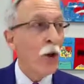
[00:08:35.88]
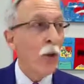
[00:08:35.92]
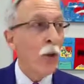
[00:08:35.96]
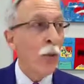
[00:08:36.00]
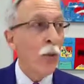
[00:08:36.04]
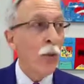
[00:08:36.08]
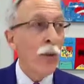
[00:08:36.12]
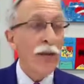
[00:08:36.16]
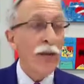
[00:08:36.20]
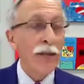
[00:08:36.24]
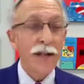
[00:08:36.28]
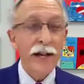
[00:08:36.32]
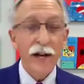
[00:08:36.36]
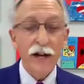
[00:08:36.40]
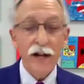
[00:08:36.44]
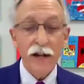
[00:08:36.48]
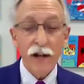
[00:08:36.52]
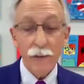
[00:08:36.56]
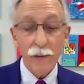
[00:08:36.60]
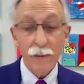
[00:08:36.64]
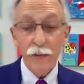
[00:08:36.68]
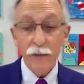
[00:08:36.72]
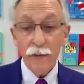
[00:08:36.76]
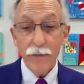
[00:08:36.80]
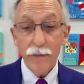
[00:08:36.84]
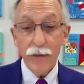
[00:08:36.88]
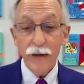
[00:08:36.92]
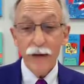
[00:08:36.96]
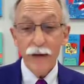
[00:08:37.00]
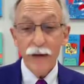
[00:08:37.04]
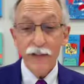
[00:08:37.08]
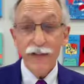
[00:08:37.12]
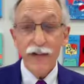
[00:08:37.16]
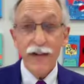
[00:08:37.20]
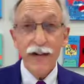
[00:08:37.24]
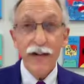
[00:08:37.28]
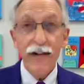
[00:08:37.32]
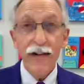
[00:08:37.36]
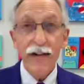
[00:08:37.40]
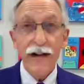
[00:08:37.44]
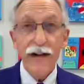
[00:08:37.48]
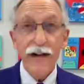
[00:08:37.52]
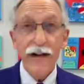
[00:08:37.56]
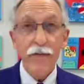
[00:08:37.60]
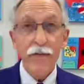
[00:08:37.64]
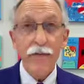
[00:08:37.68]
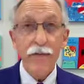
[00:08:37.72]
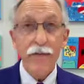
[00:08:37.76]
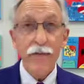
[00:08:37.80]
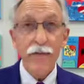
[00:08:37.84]
Within a couple of months, I
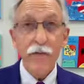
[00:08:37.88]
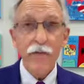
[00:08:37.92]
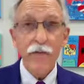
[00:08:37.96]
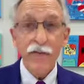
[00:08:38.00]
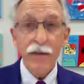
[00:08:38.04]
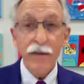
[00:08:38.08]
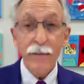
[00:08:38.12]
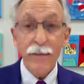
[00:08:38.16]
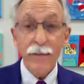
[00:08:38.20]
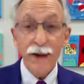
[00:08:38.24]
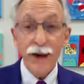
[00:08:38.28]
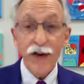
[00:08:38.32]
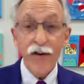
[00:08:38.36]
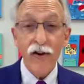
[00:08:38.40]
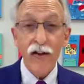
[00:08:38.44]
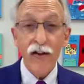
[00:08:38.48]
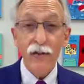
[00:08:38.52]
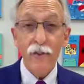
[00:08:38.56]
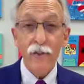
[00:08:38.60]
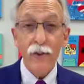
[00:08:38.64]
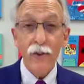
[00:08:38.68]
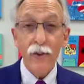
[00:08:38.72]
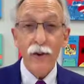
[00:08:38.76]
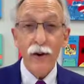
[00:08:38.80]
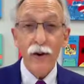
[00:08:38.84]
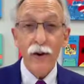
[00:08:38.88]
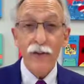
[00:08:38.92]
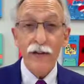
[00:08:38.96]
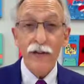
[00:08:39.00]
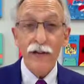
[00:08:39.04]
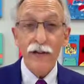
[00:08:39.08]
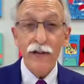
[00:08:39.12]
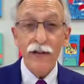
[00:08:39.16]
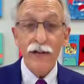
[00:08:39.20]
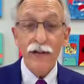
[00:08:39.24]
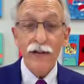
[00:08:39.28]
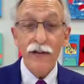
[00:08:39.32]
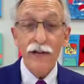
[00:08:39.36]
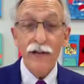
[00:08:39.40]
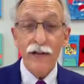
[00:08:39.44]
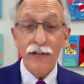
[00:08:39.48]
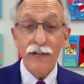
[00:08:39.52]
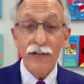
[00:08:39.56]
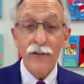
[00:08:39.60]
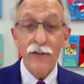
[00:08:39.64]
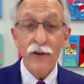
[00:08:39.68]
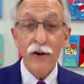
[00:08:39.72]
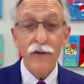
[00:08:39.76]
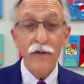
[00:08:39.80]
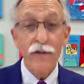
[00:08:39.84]
had 3 marriage proposals, and just
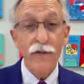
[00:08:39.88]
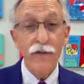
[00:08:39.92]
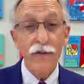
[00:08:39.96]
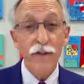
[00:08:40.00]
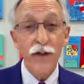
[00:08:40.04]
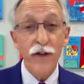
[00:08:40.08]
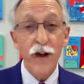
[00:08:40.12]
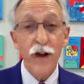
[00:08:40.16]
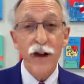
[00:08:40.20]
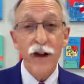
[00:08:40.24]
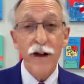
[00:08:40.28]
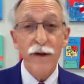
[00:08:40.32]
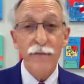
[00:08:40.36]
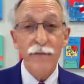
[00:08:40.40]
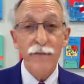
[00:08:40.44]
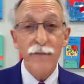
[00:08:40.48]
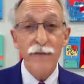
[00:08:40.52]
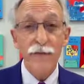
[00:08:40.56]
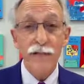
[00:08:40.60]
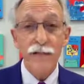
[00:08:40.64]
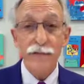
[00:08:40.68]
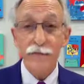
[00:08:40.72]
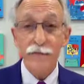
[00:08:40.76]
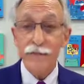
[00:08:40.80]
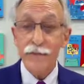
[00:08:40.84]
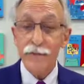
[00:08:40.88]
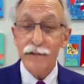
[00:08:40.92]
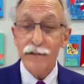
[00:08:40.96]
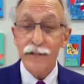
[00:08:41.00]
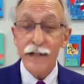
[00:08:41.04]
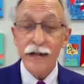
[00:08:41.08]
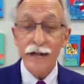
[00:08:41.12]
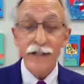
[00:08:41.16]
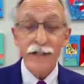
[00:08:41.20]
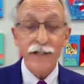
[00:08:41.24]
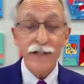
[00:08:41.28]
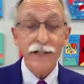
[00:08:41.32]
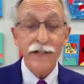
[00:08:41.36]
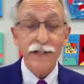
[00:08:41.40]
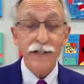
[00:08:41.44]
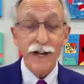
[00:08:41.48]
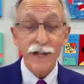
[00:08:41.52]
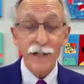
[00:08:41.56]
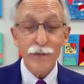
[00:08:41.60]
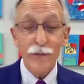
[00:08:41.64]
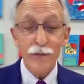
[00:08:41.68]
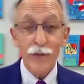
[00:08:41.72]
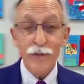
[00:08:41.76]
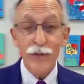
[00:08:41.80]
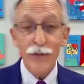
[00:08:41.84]
for fun, sadly, it's not
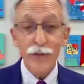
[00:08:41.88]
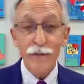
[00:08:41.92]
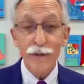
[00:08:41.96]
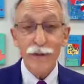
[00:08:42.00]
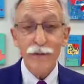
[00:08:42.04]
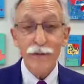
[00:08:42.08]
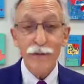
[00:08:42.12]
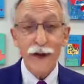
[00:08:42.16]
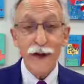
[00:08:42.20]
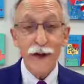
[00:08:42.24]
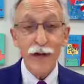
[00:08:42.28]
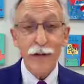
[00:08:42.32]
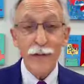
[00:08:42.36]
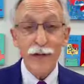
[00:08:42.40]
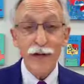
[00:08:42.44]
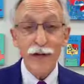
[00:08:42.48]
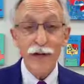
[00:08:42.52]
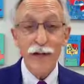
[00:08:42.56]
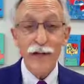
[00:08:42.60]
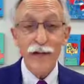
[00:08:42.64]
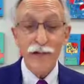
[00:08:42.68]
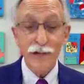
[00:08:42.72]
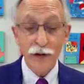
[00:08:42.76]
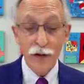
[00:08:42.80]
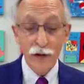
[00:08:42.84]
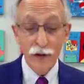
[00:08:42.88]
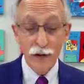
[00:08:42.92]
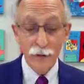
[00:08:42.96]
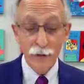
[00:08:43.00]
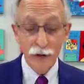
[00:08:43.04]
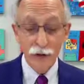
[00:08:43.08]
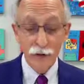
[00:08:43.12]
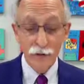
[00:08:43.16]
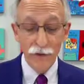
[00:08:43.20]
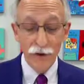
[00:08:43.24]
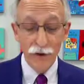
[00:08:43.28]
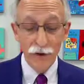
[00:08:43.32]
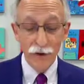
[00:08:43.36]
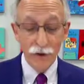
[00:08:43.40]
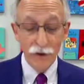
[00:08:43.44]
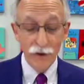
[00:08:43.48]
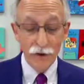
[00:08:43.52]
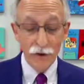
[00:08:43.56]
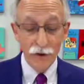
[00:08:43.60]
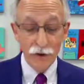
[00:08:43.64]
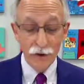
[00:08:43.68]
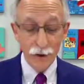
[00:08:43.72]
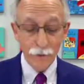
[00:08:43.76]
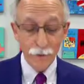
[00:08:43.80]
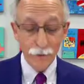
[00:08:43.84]
supposed to be funny, but it's going to be funny,
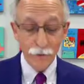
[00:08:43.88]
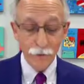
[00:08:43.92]
sorry.